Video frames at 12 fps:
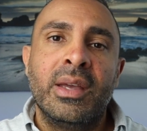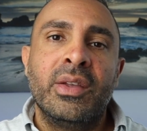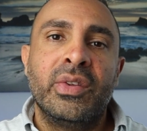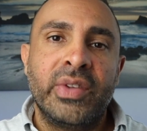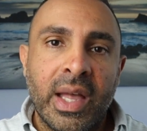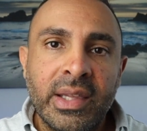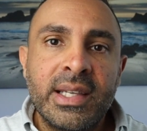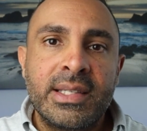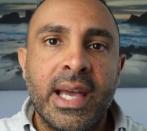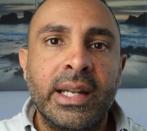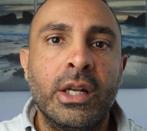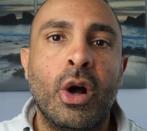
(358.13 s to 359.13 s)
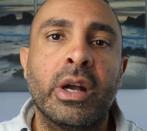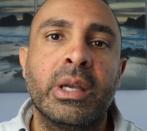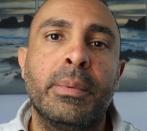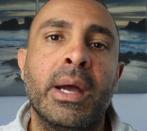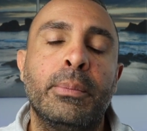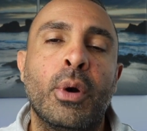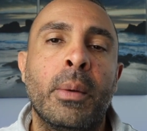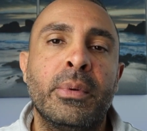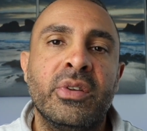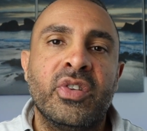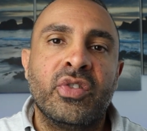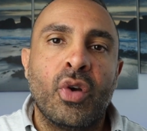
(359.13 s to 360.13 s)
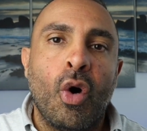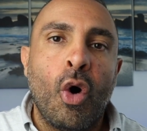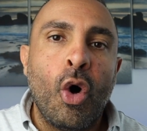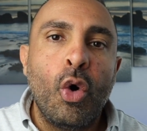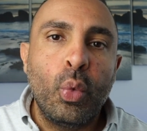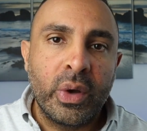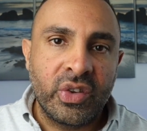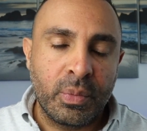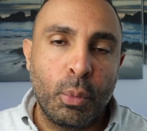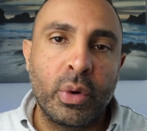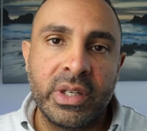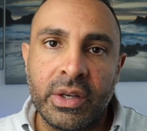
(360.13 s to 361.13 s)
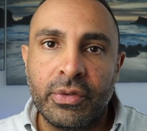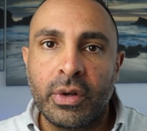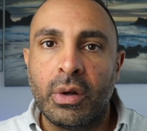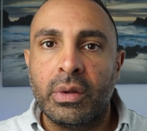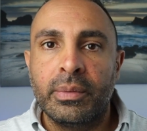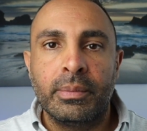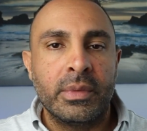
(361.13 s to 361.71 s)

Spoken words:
selling tenant-occupied properties is always more difficult.